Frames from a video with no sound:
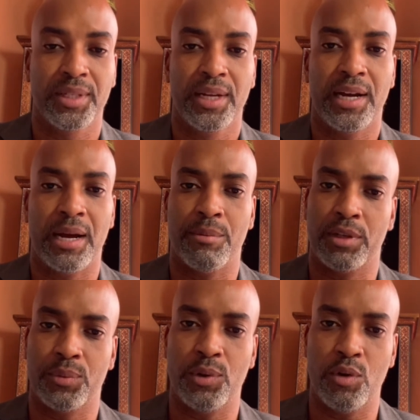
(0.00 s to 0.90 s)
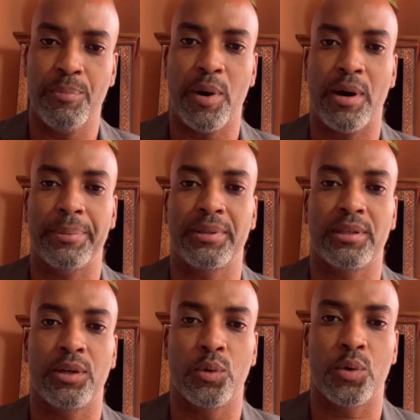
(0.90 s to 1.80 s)
As we know, Power Apps is a
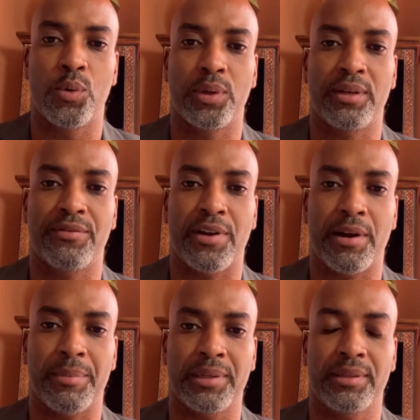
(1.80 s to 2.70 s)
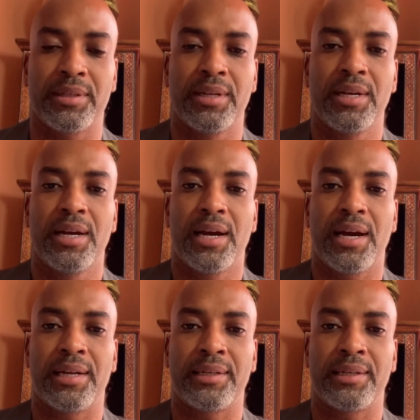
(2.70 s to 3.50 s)
low-code environment, and